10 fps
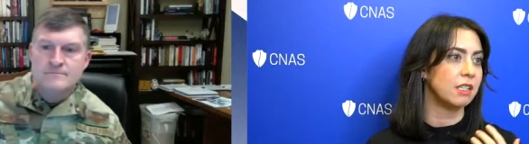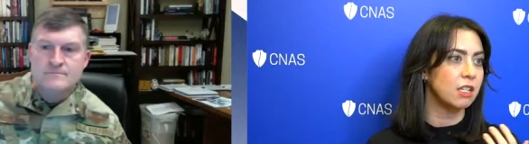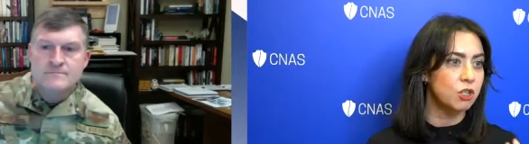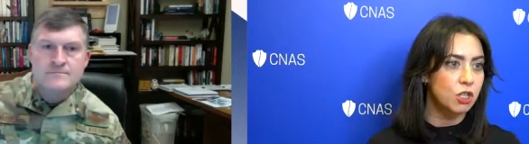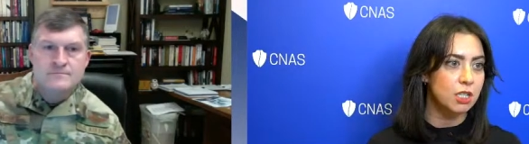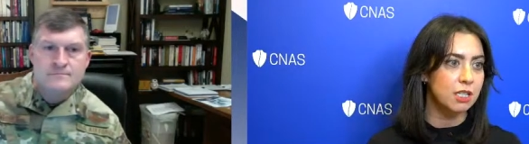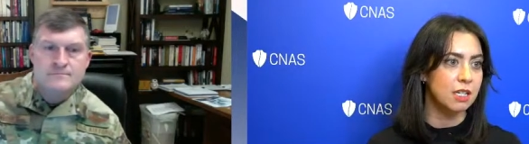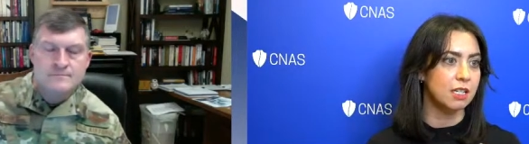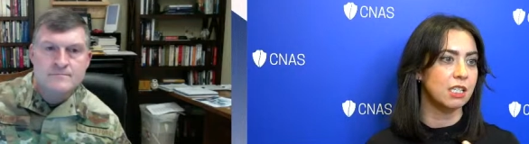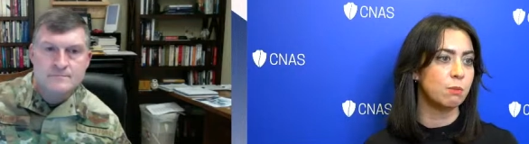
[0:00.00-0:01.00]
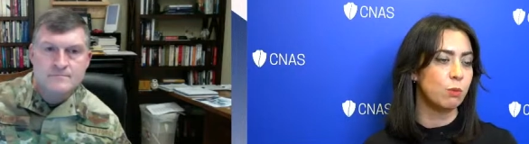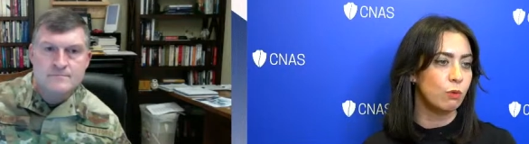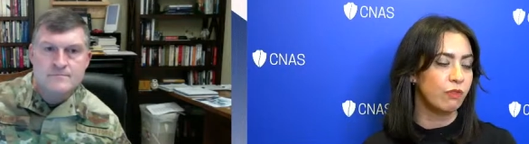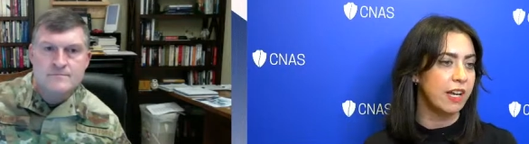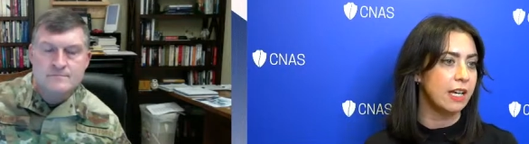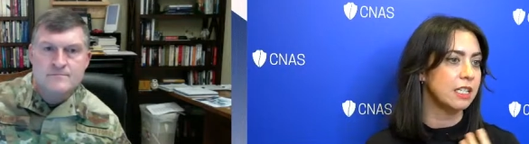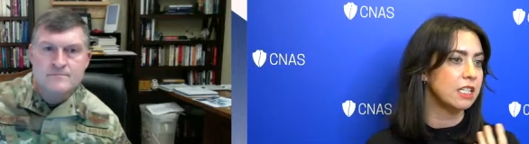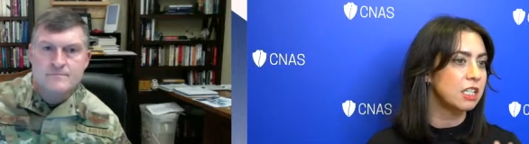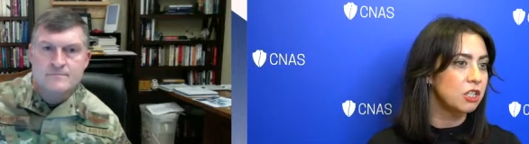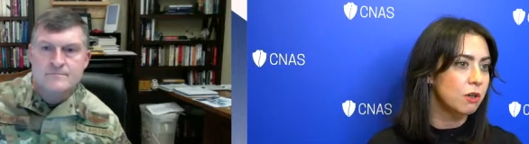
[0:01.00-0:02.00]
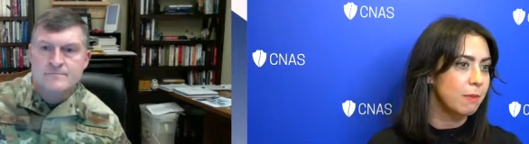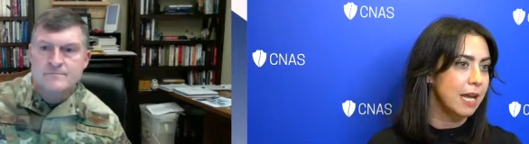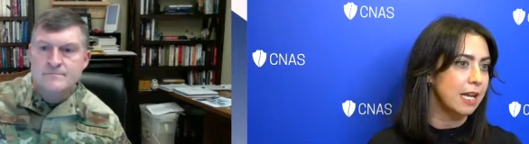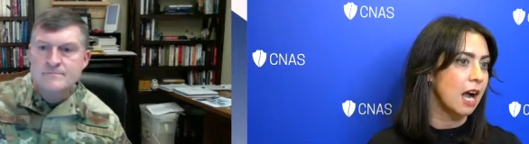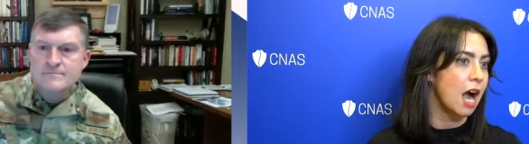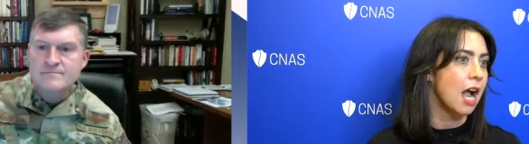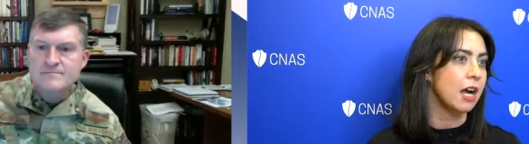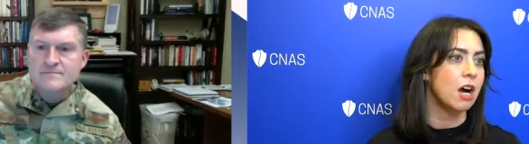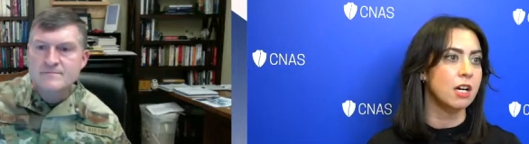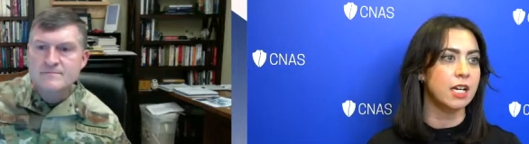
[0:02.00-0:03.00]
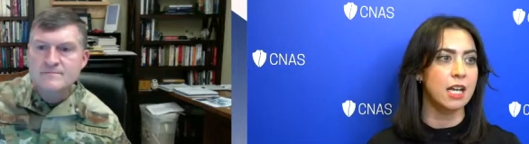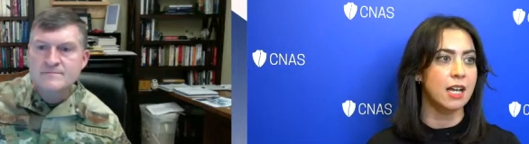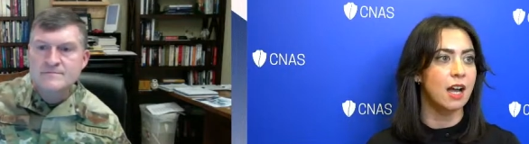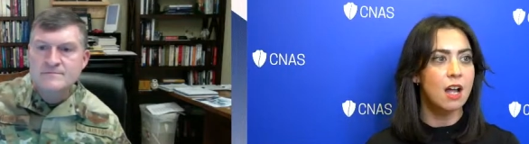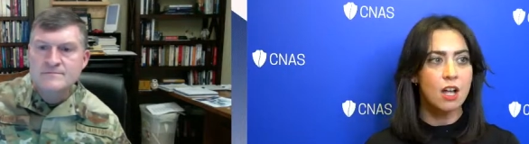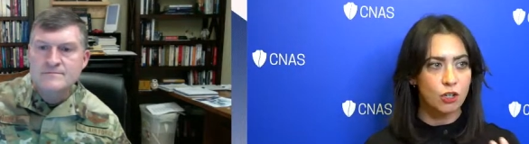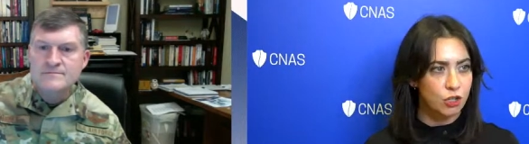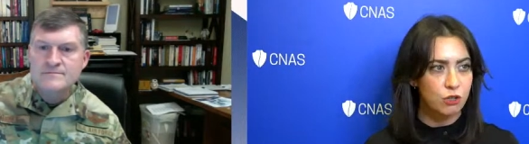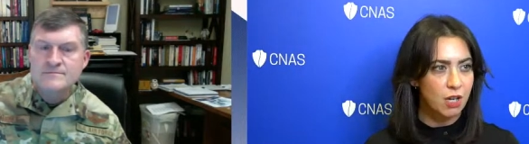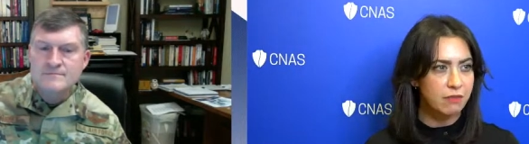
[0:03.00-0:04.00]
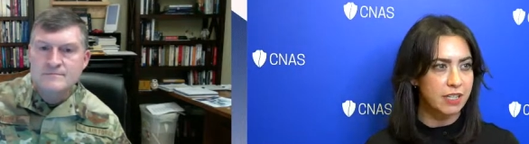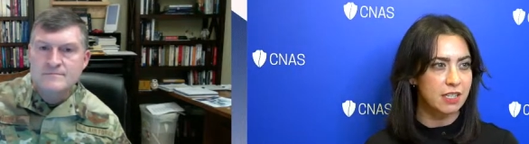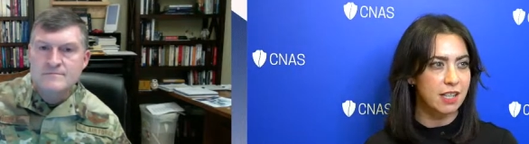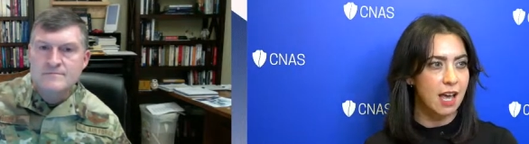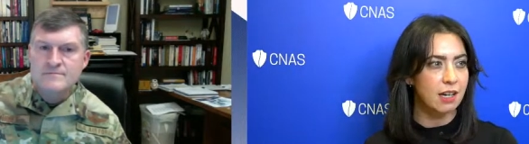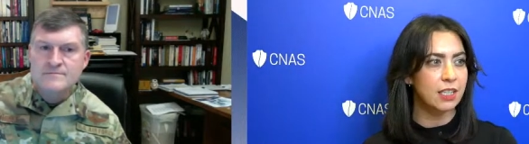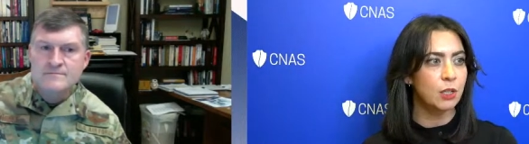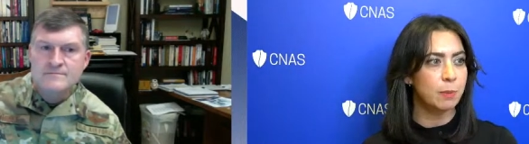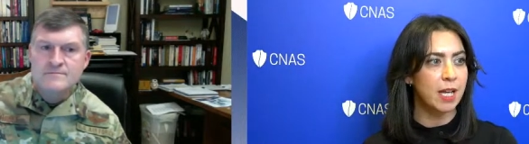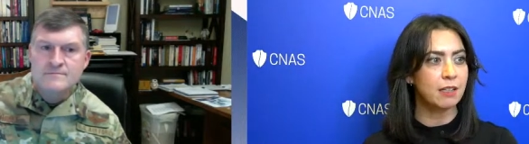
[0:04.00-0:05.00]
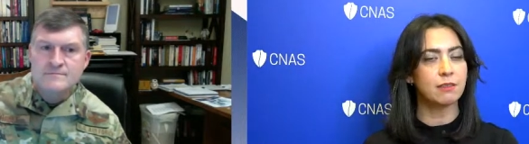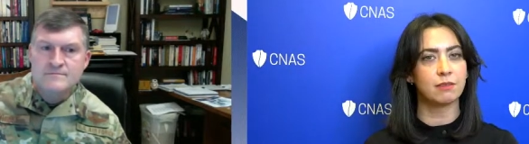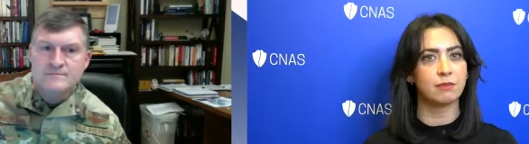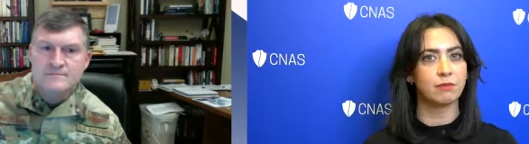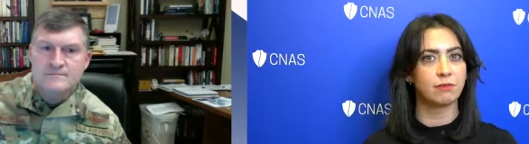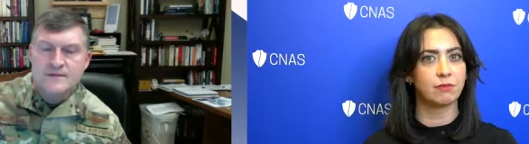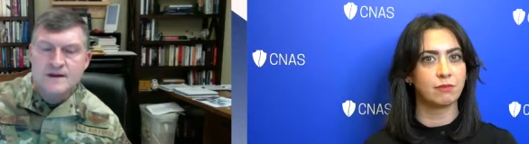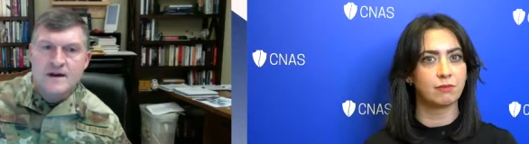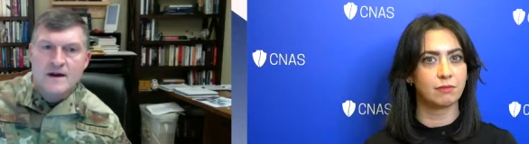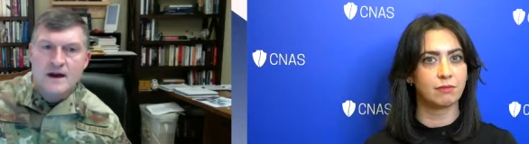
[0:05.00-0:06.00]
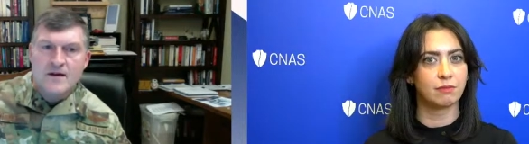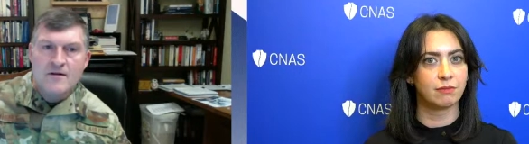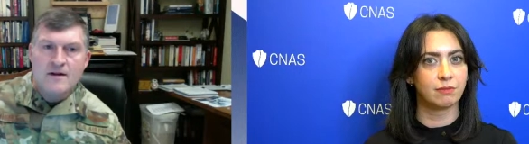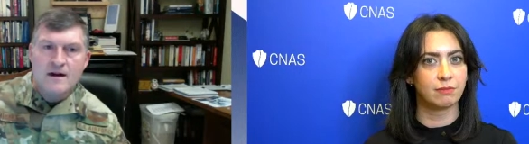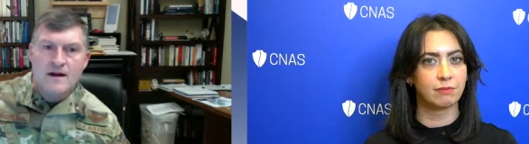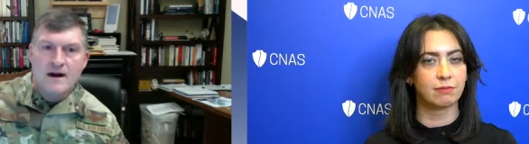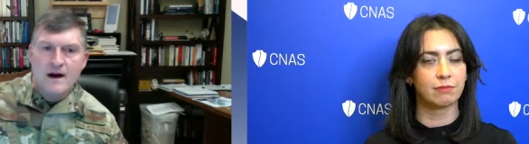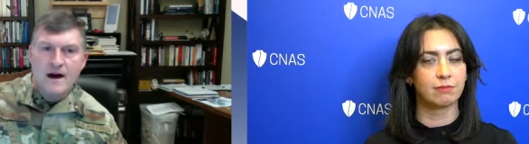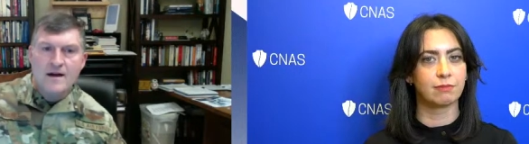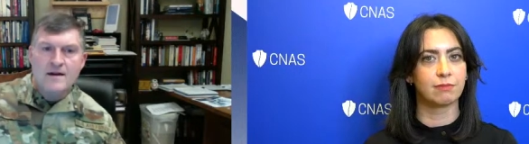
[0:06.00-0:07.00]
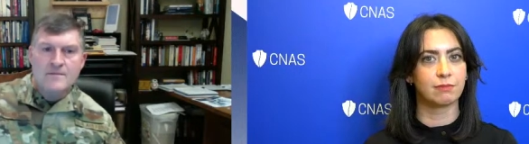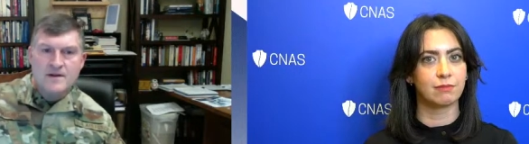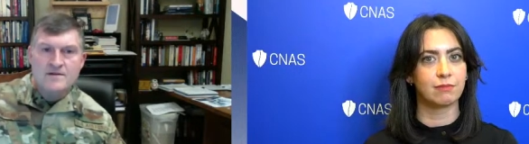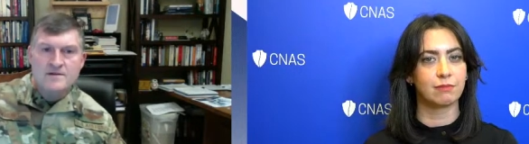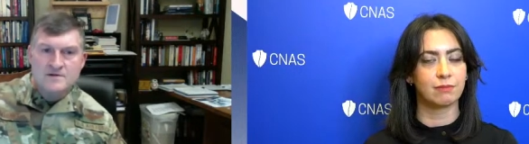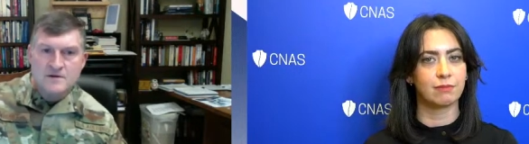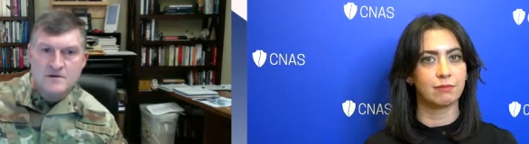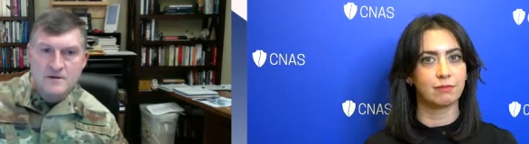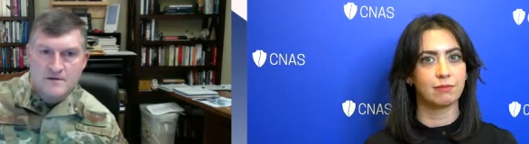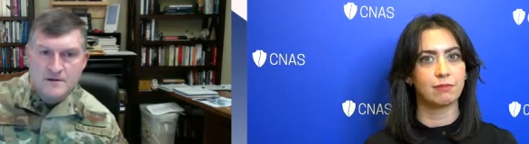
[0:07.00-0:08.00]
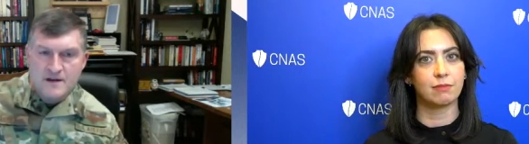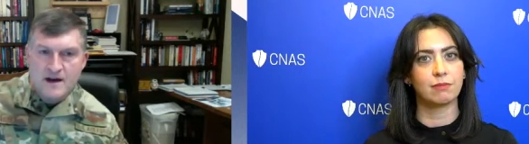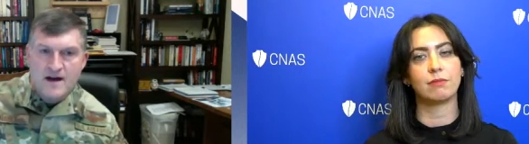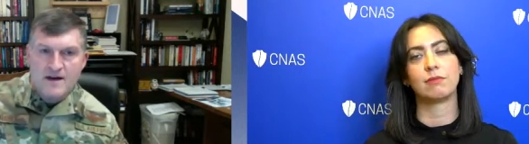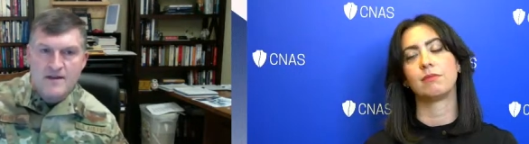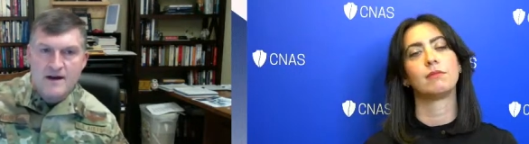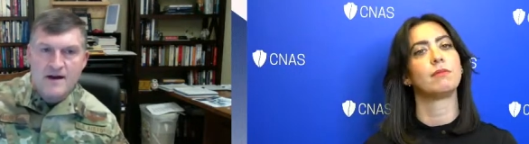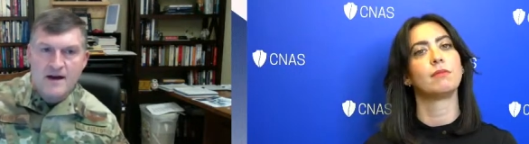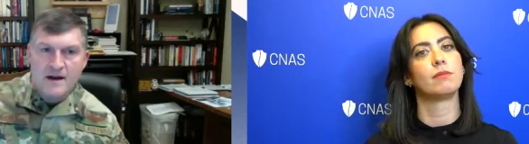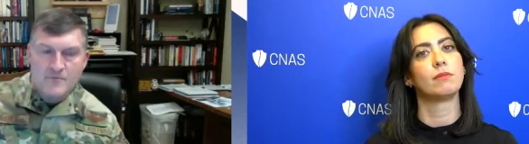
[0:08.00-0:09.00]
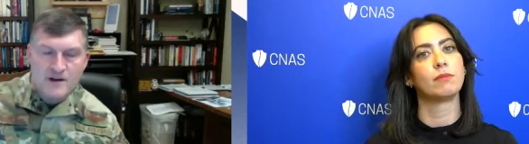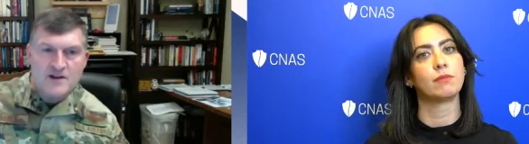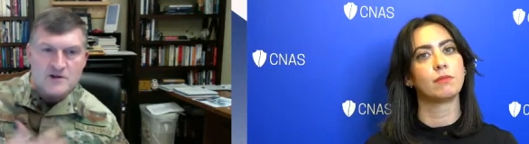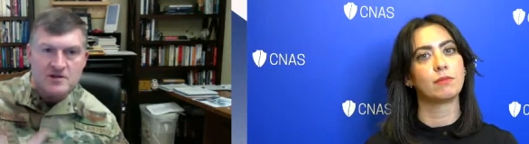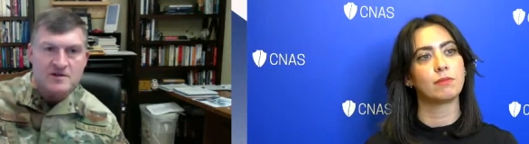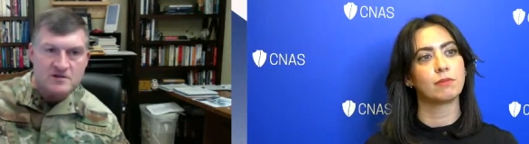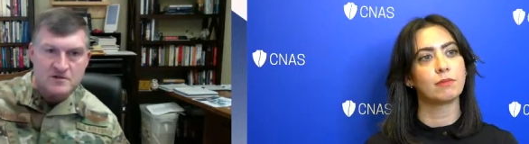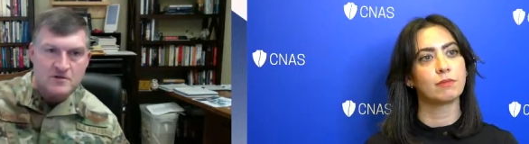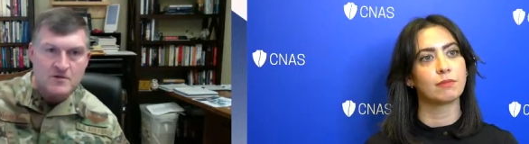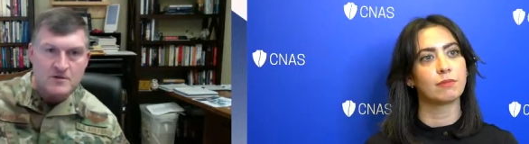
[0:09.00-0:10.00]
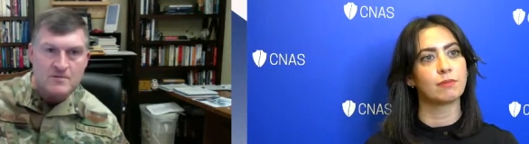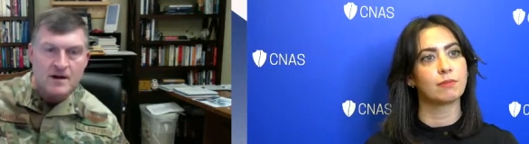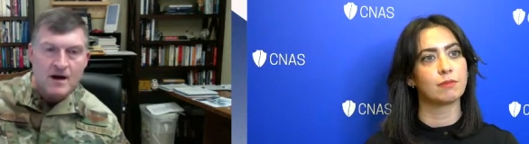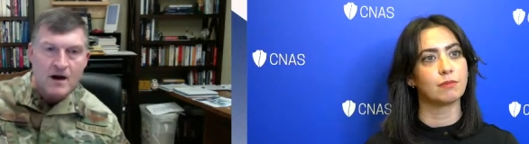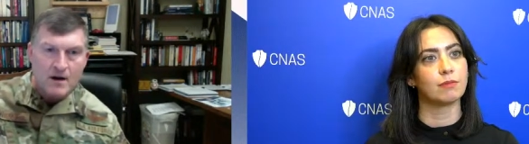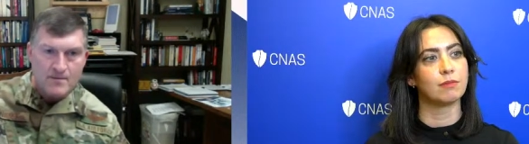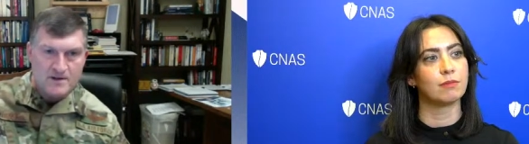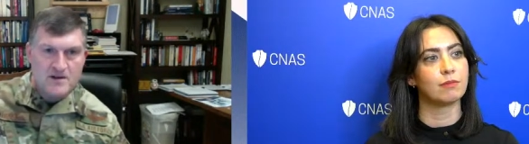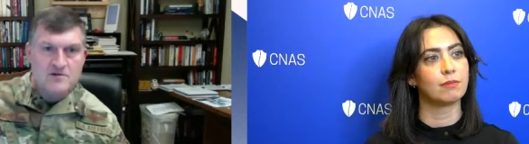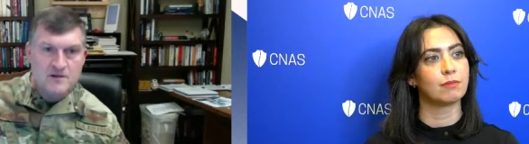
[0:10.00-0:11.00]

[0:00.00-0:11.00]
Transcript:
Speaker 1: logistics, spoofing, decision making hierarchy, could you delve into that a little bit?
Speaker 2: Erica, I, I am concerned that uh, we should assume our potential